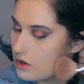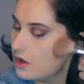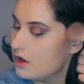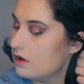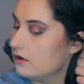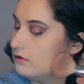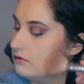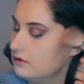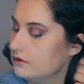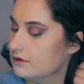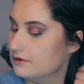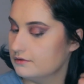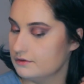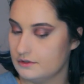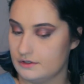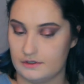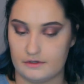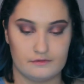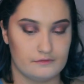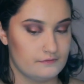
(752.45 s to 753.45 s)
Oh
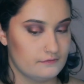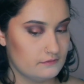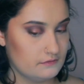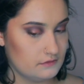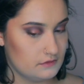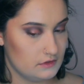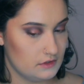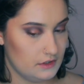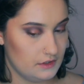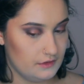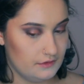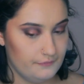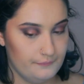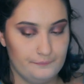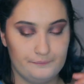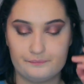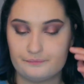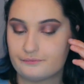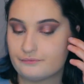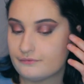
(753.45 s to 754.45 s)
Lord. Oh,
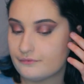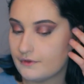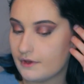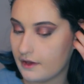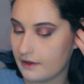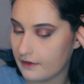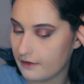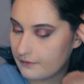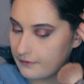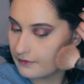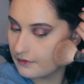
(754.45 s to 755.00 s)
okay.